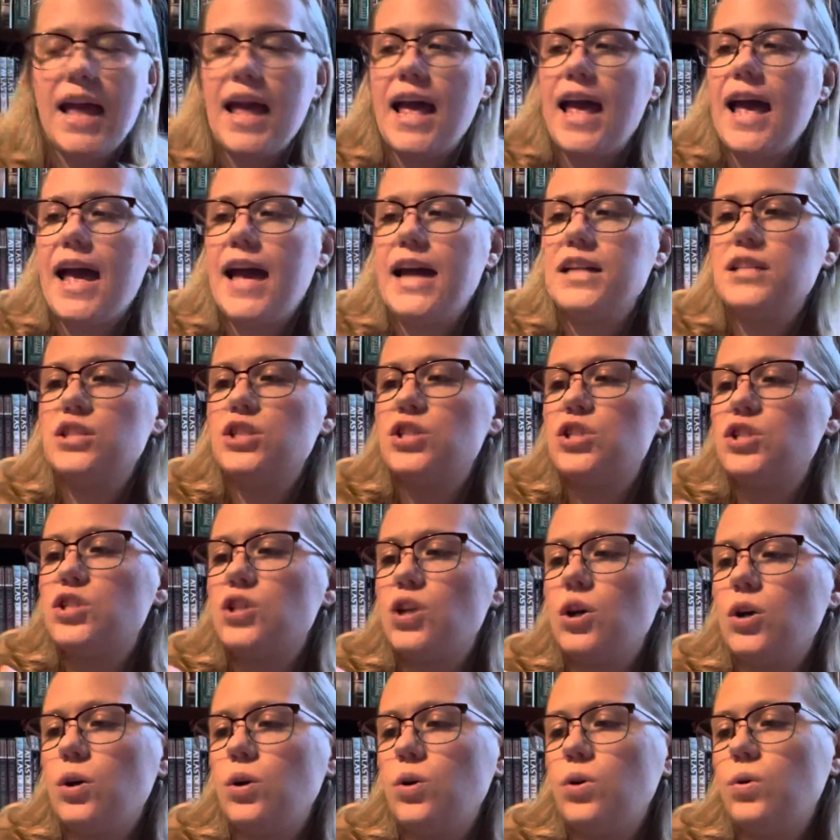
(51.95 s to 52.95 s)
And
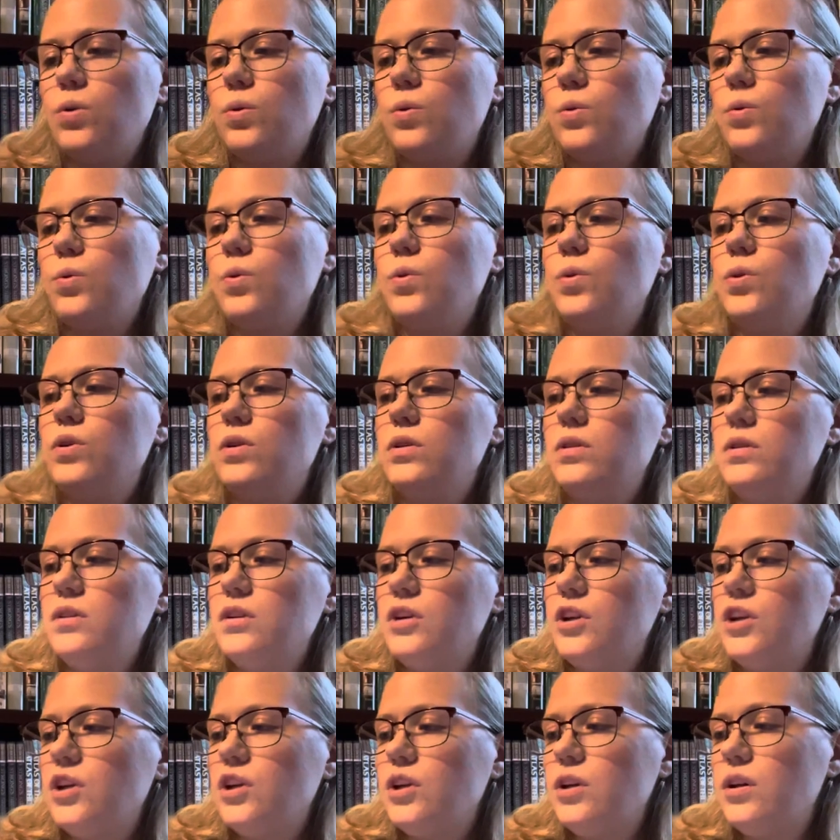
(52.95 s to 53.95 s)
so
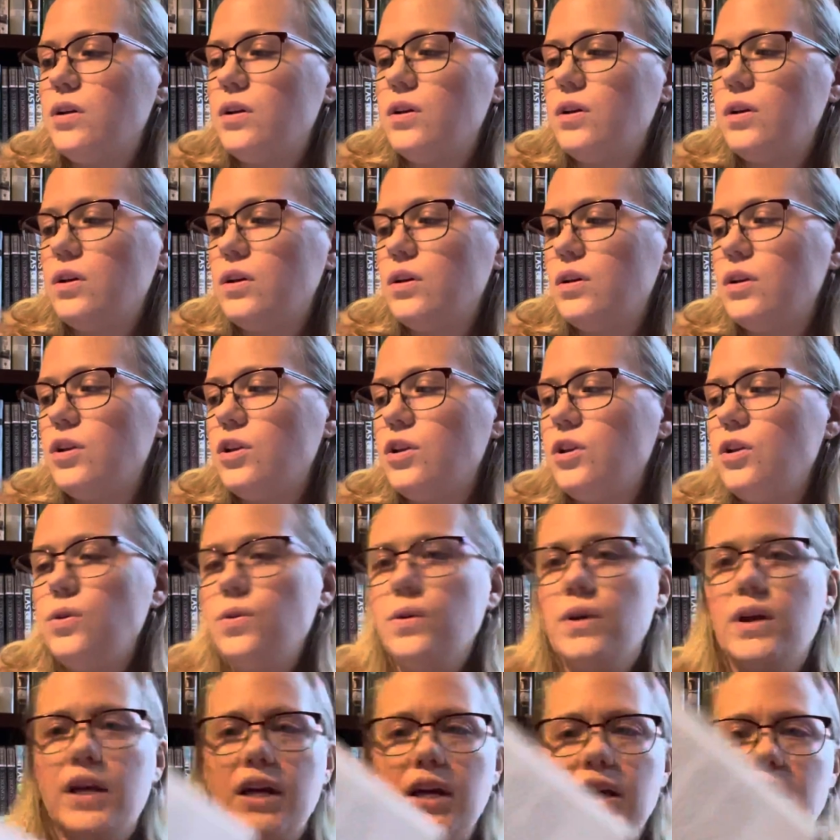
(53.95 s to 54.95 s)
you
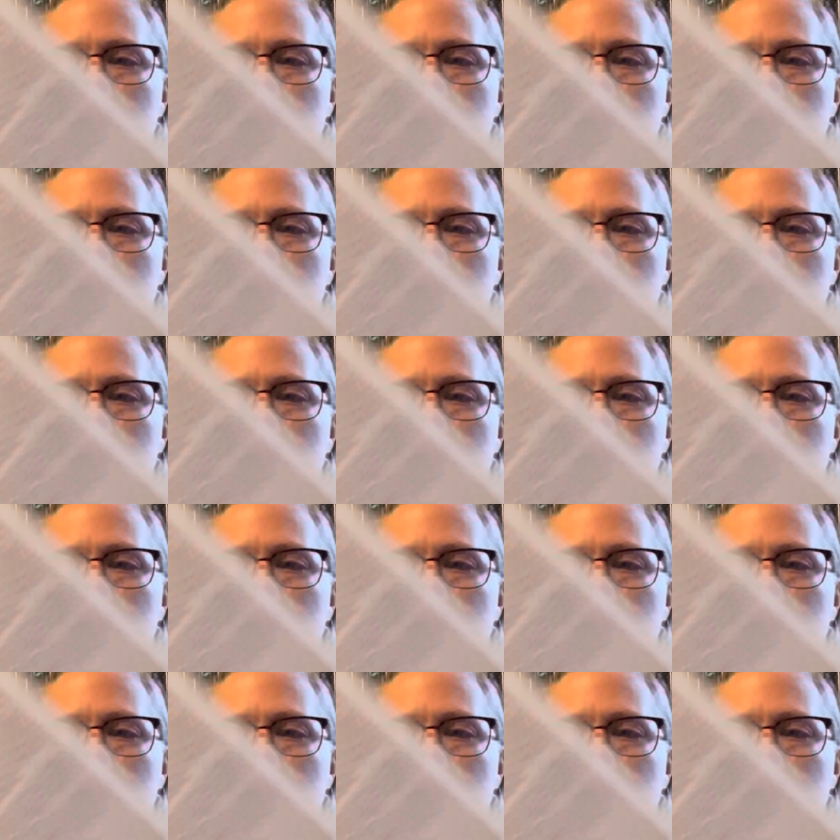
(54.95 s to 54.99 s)
get